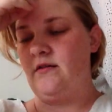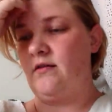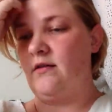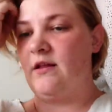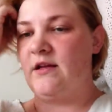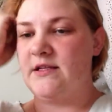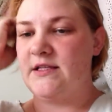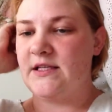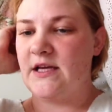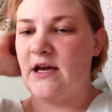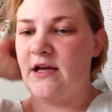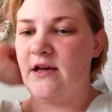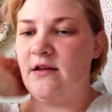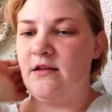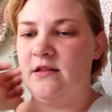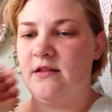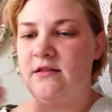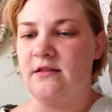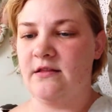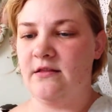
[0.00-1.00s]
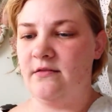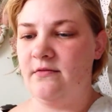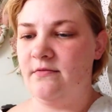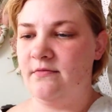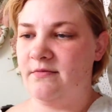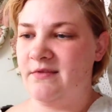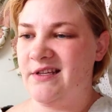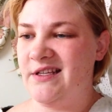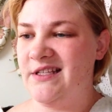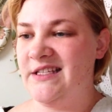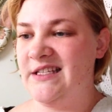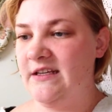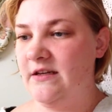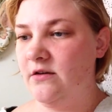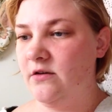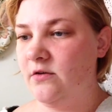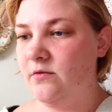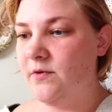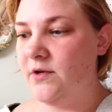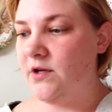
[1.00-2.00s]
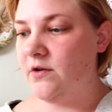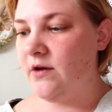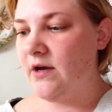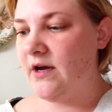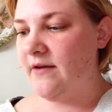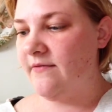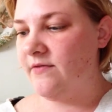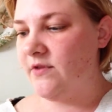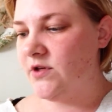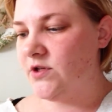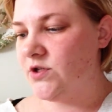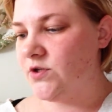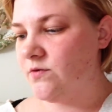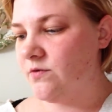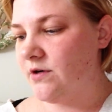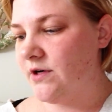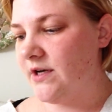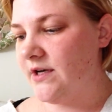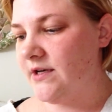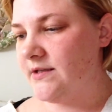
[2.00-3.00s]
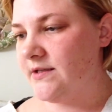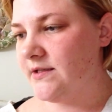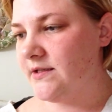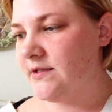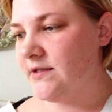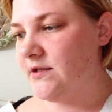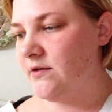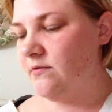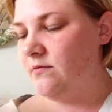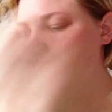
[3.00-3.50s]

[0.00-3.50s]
that's kind of the deal when you have the short ends, is you